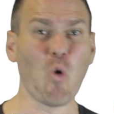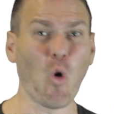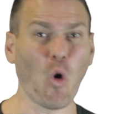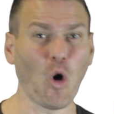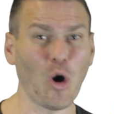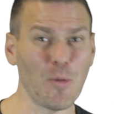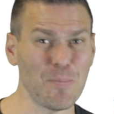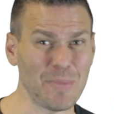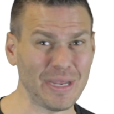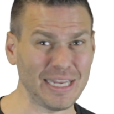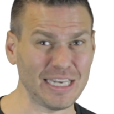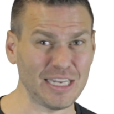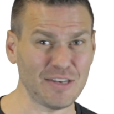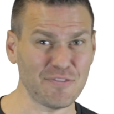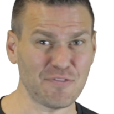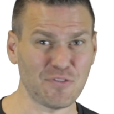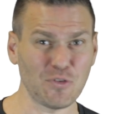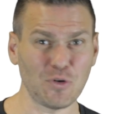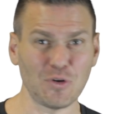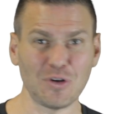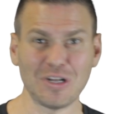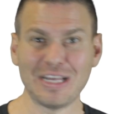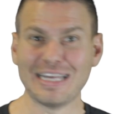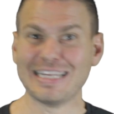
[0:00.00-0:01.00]
more
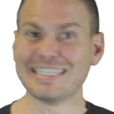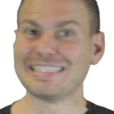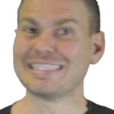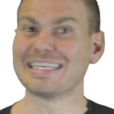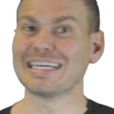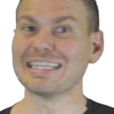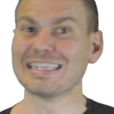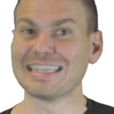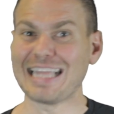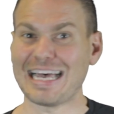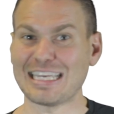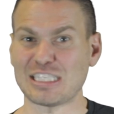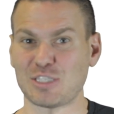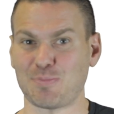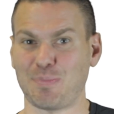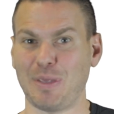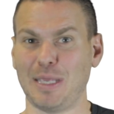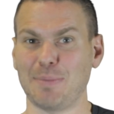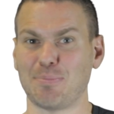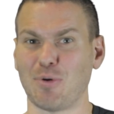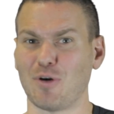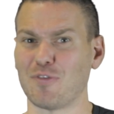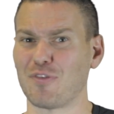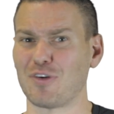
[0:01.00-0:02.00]
meaningful to less
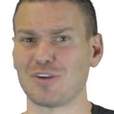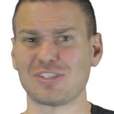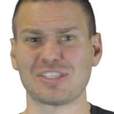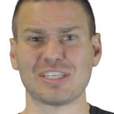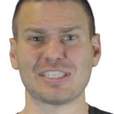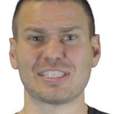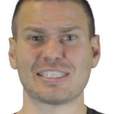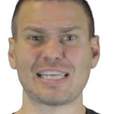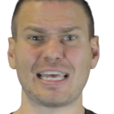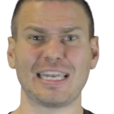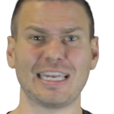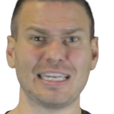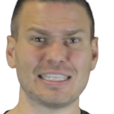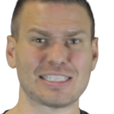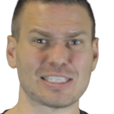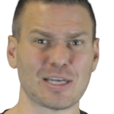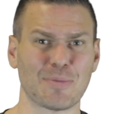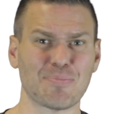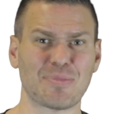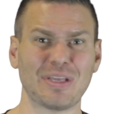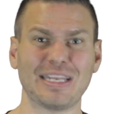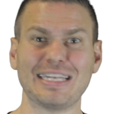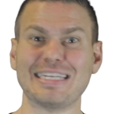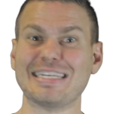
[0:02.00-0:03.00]
people versus sending
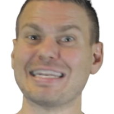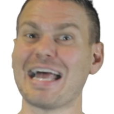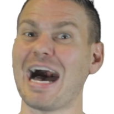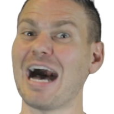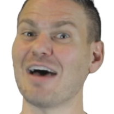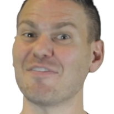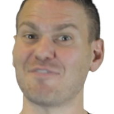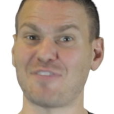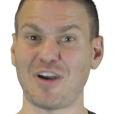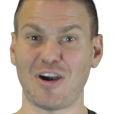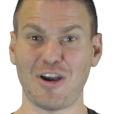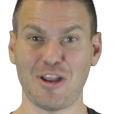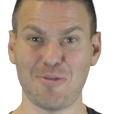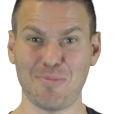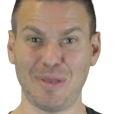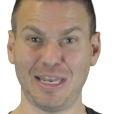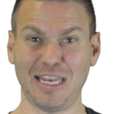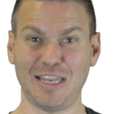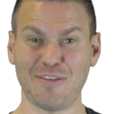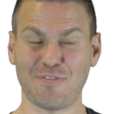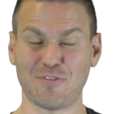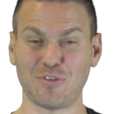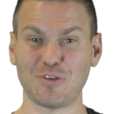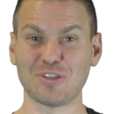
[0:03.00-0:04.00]
something not very
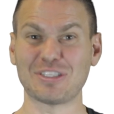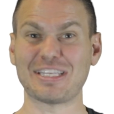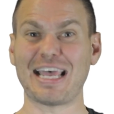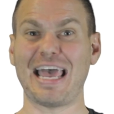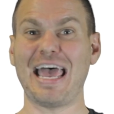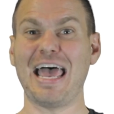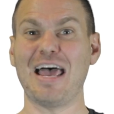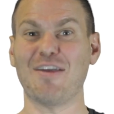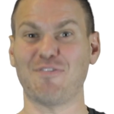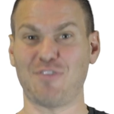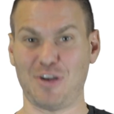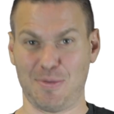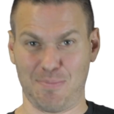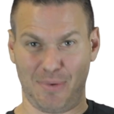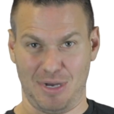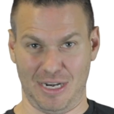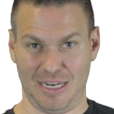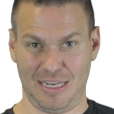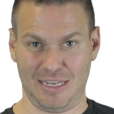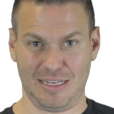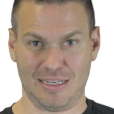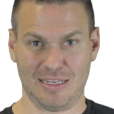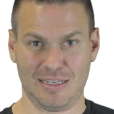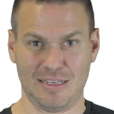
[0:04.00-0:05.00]
meaningful to everybody.